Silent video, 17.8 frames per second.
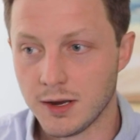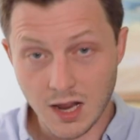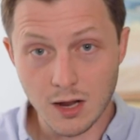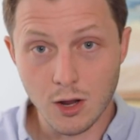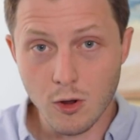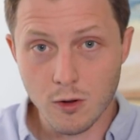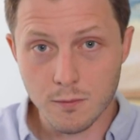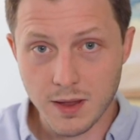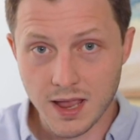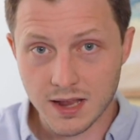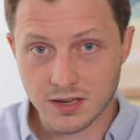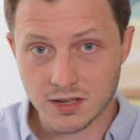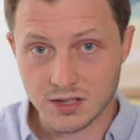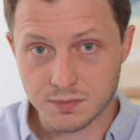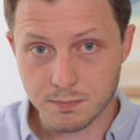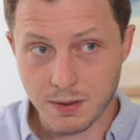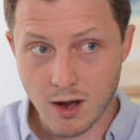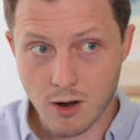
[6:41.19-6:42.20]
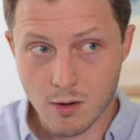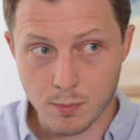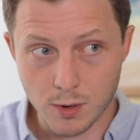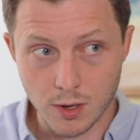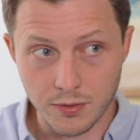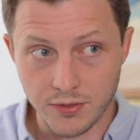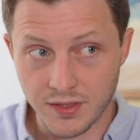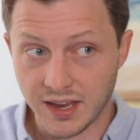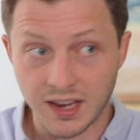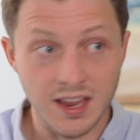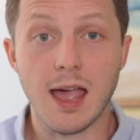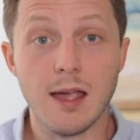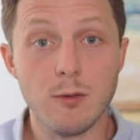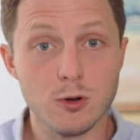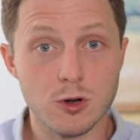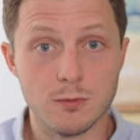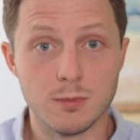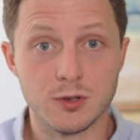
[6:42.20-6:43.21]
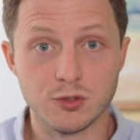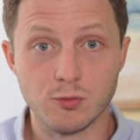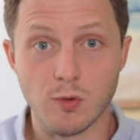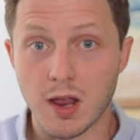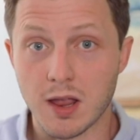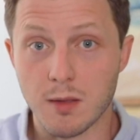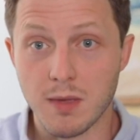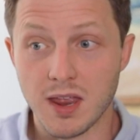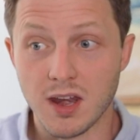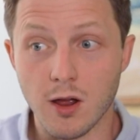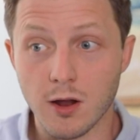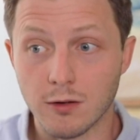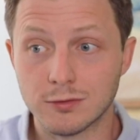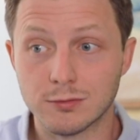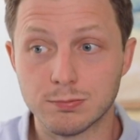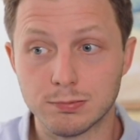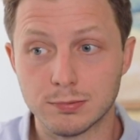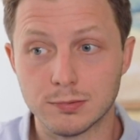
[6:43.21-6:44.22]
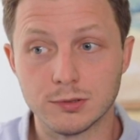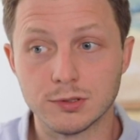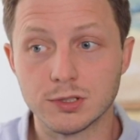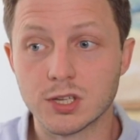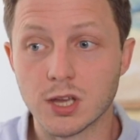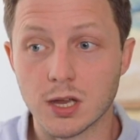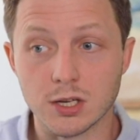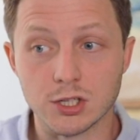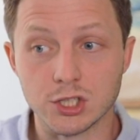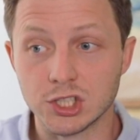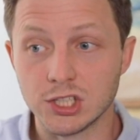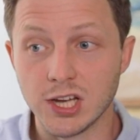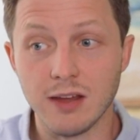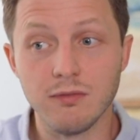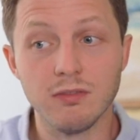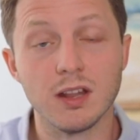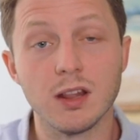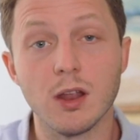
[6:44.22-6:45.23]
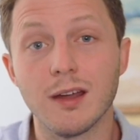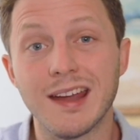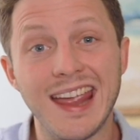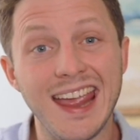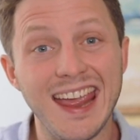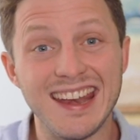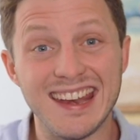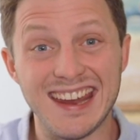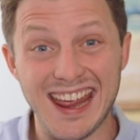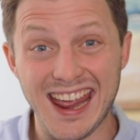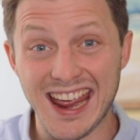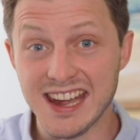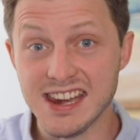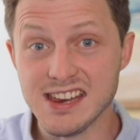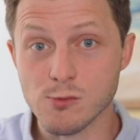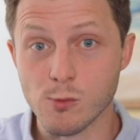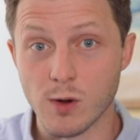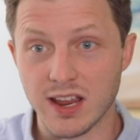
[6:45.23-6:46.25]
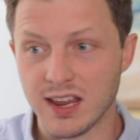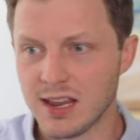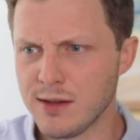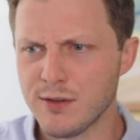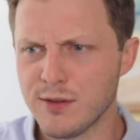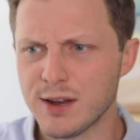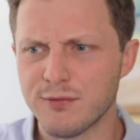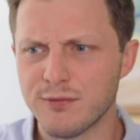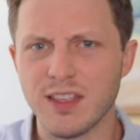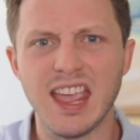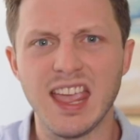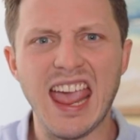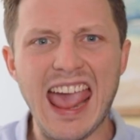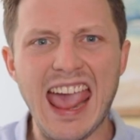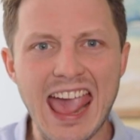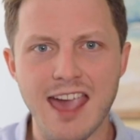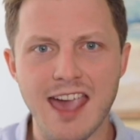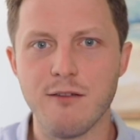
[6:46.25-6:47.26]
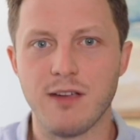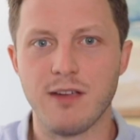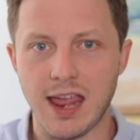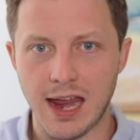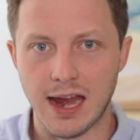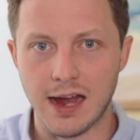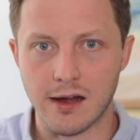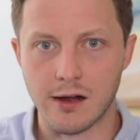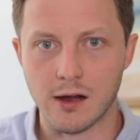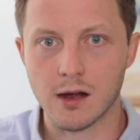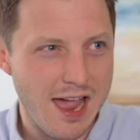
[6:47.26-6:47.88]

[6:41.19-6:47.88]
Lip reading: Now, going back to this Powerball thing, I would almost recommend entrepreneurs shaving their head anyway, even if they have hair.